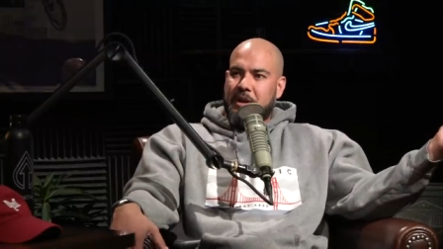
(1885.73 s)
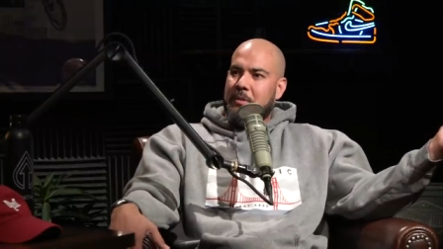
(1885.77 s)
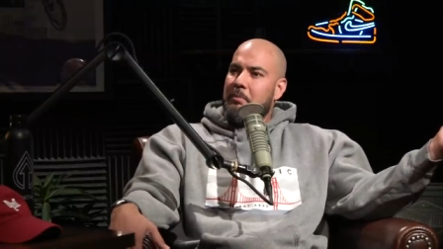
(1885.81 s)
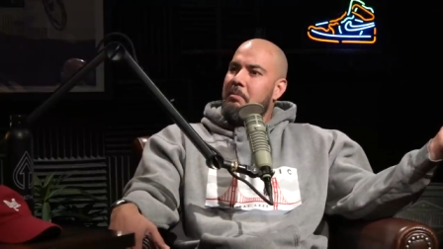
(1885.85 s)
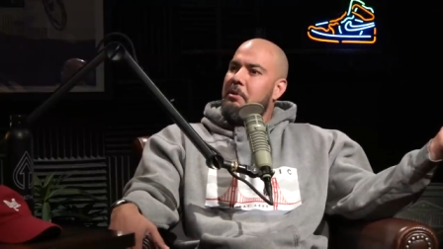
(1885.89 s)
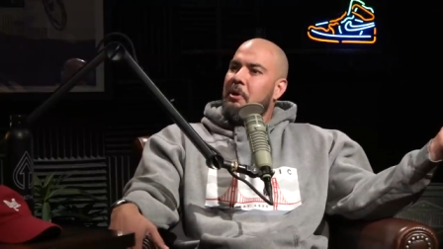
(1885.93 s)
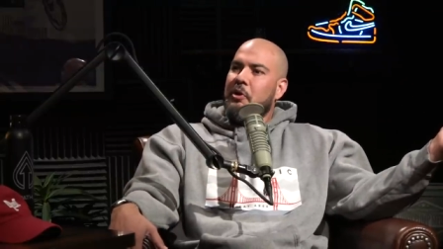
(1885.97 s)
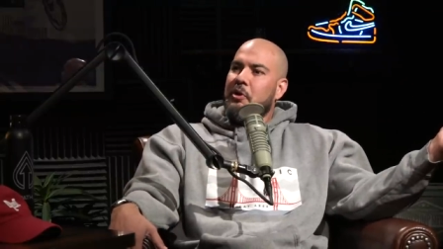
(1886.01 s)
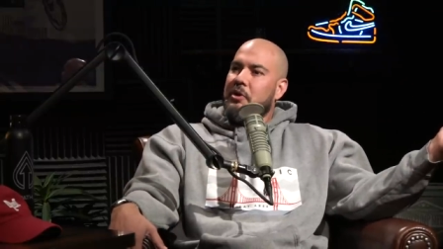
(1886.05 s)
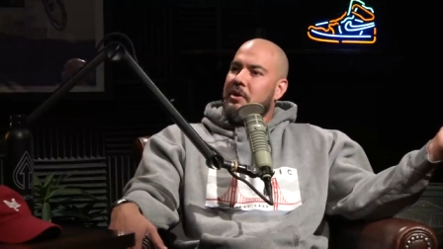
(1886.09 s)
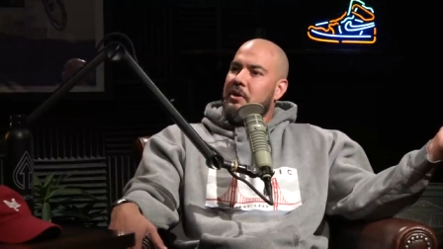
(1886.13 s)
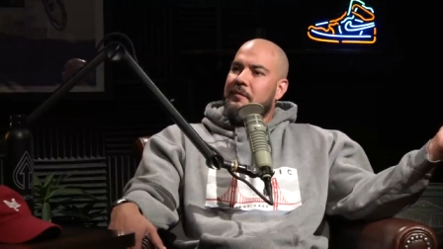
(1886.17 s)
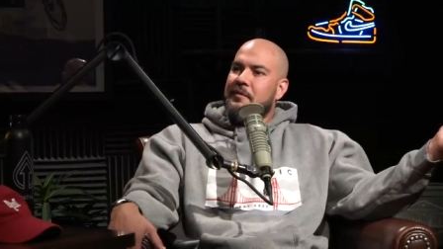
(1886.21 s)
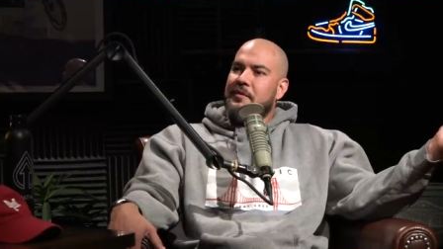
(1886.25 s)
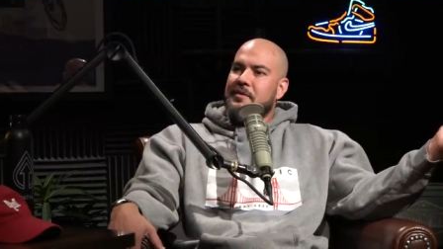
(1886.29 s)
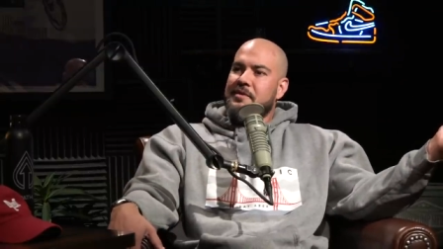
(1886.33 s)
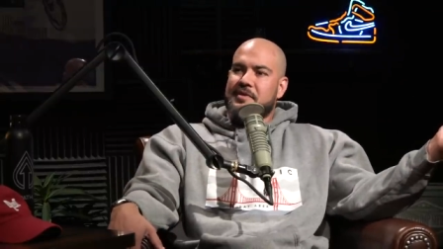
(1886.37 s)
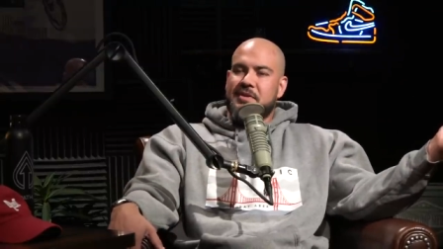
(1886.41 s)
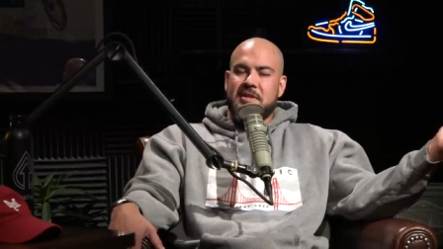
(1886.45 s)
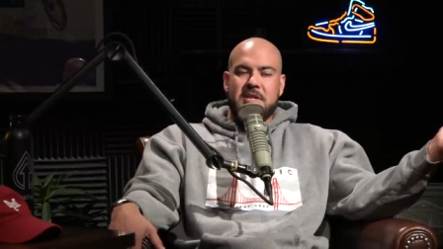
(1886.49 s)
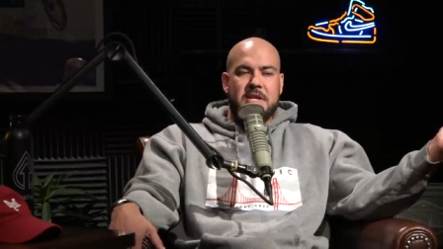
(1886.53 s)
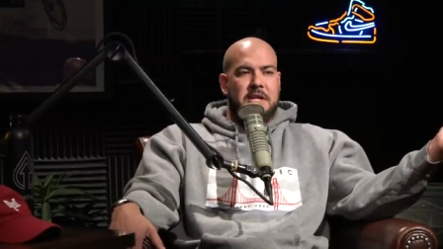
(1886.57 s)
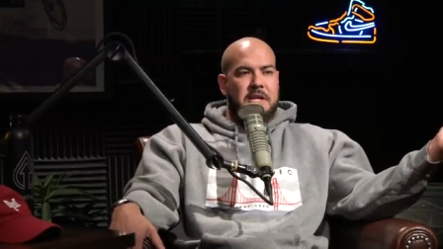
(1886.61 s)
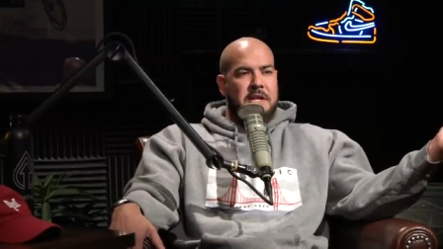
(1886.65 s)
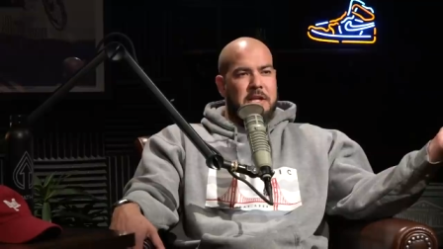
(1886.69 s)
and building a
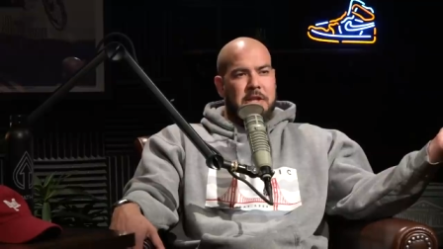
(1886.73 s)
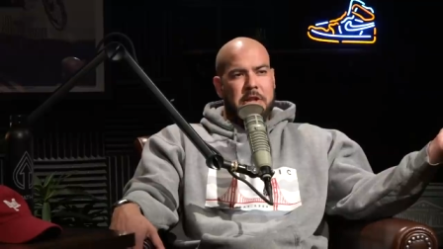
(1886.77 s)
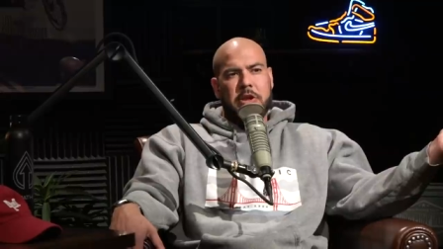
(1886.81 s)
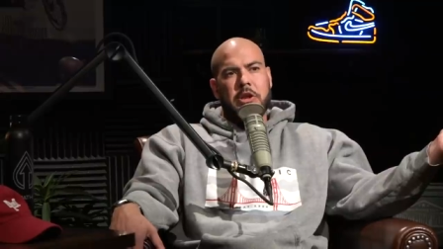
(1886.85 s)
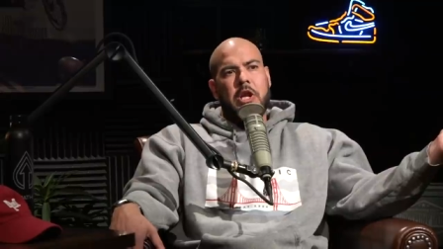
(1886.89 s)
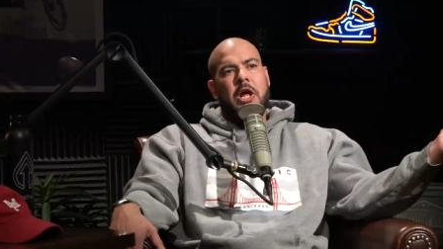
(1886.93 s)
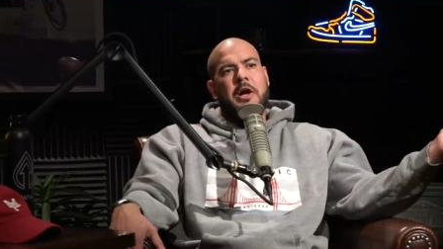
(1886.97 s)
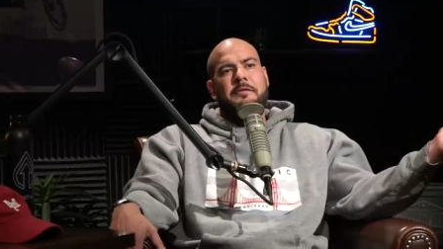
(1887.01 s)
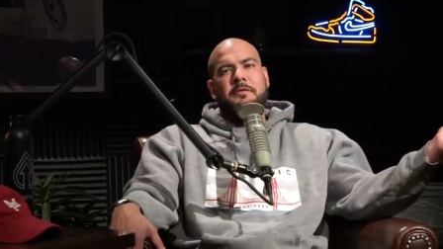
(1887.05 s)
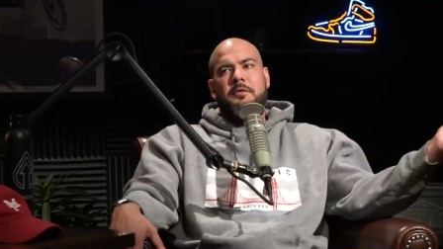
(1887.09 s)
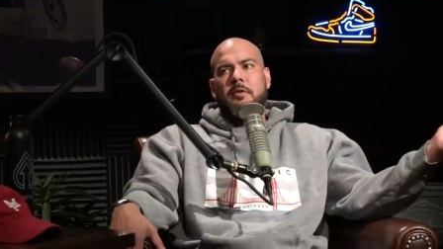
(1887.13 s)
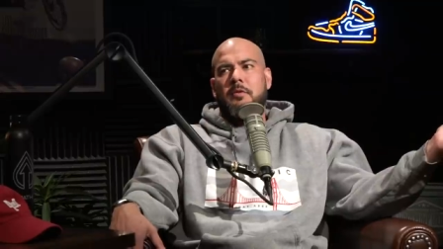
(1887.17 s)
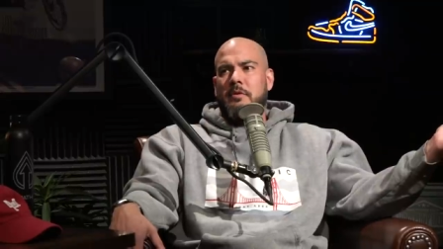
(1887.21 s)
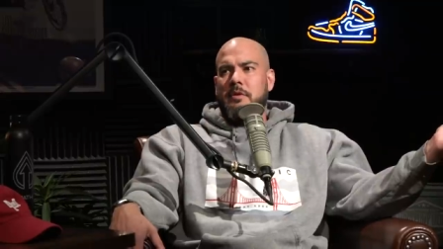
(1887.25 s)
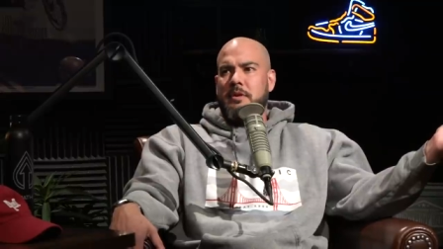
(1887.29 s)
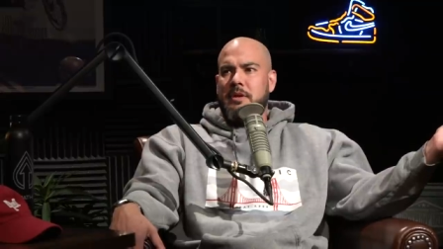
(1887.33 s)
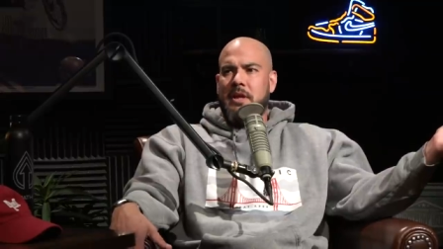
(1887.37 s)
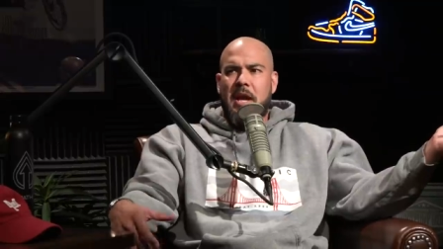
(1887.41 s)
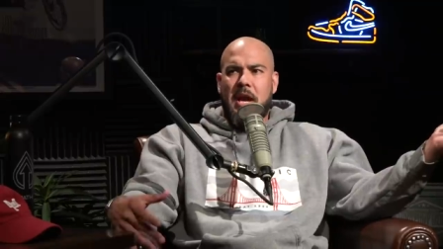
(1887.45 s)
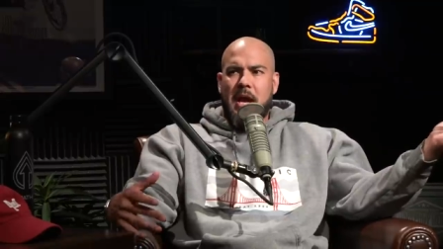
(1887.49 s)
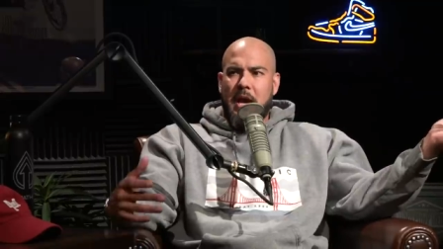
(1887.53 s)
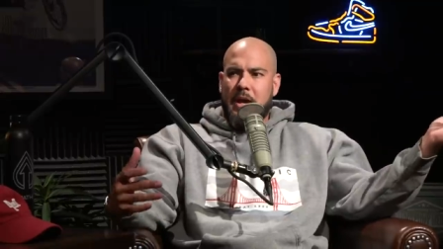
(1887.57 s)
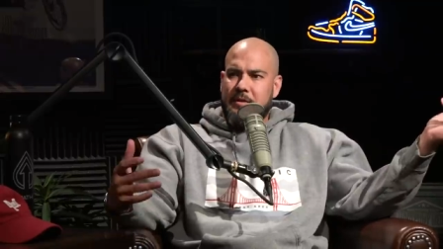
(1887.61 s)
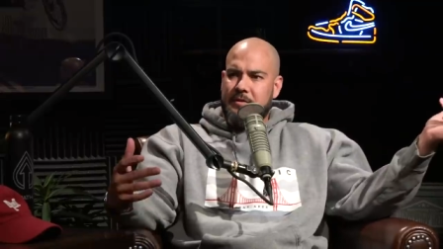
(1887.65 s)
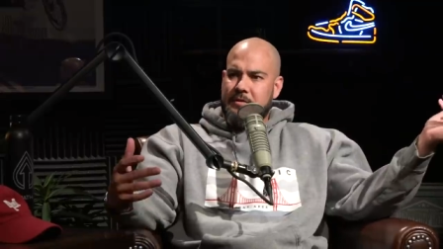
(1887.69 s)
physique. You were competing.
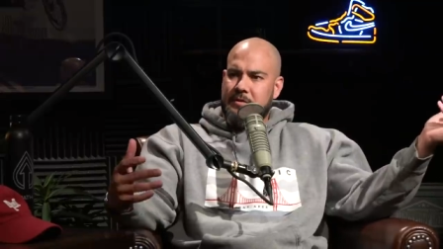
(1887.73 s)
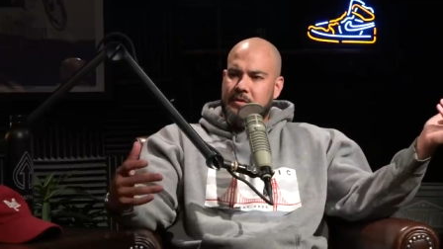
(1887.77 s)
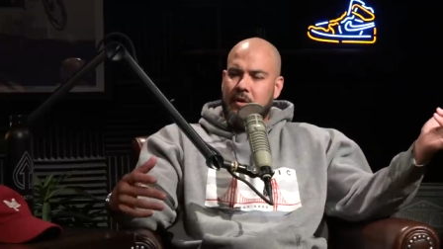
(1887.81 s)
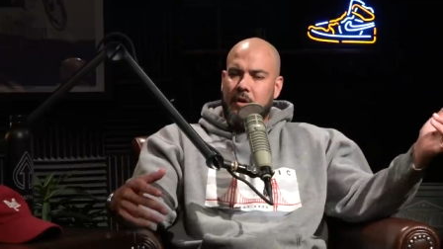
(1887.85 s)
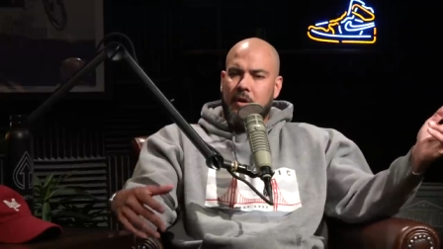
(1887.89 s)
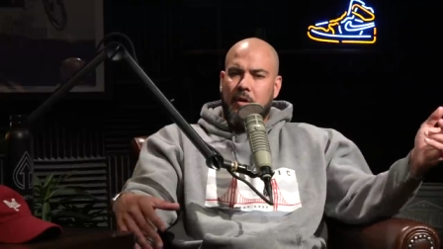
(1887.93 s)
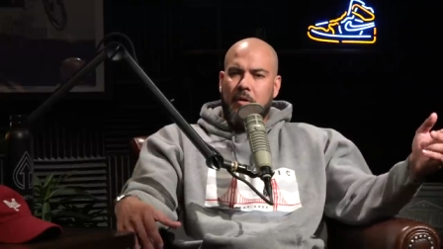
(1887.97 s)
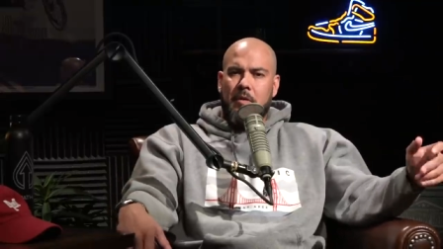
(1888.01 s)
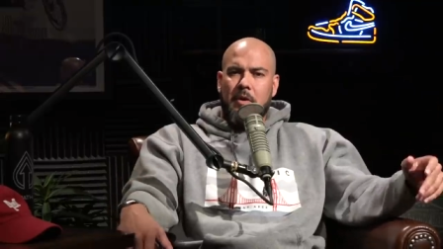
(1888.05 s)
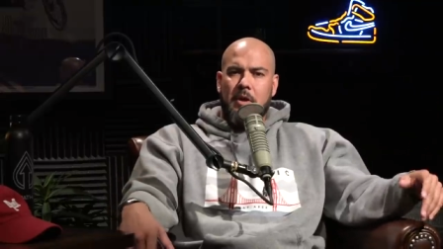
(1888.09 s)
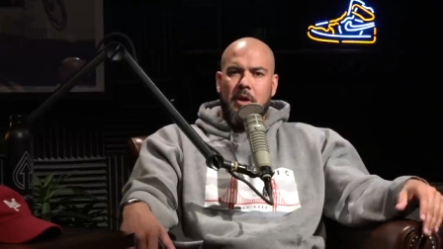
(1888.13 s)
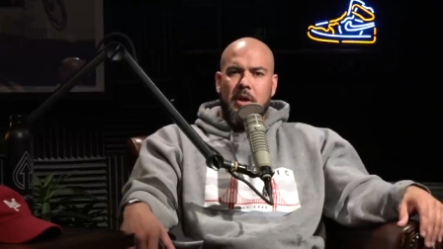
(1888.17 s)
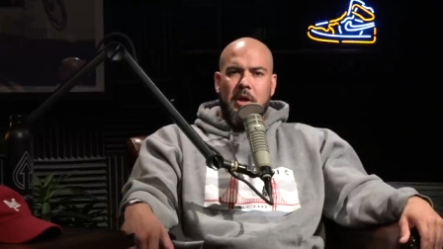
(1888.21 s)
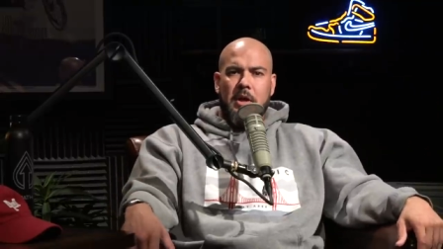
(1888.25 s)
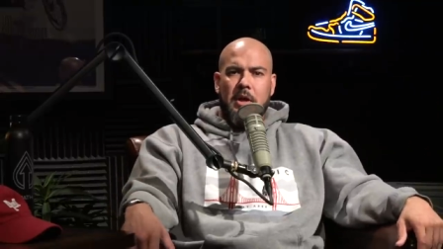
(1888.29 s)
Yeah. So